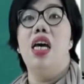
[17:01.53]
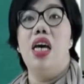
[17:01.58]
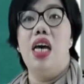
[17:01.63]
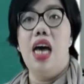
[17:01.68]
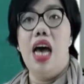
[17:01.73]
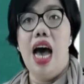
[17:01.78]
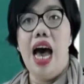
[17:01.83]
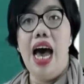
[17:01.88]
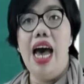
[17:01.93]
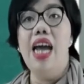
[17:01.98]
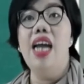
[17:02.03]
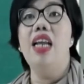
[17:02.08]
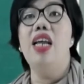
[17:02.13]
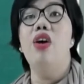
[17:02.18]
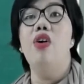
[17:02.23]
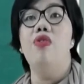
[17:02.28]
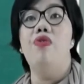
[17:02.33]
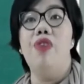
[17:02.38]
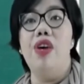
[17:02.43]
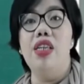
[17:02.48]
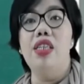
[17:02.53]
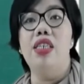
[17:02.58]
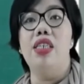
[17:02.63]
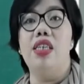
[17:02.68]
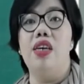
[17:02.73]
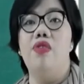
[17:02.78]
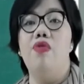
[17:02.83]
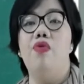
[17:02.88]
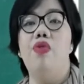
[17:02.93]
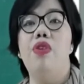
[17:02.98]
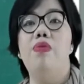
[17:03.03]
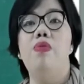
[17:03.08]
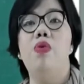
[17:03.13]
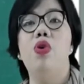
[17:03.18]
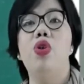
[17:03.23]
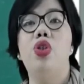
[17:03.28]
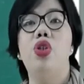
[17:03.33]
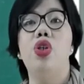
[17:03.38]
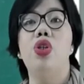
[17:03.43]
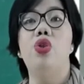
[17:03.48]
highly offensive when
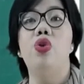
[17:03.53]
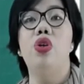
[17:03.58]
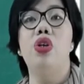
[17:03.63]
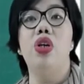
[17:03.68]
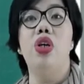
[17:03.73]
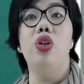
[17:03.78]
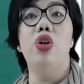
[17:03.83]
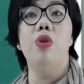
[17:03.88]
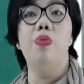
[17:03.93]
motioned to another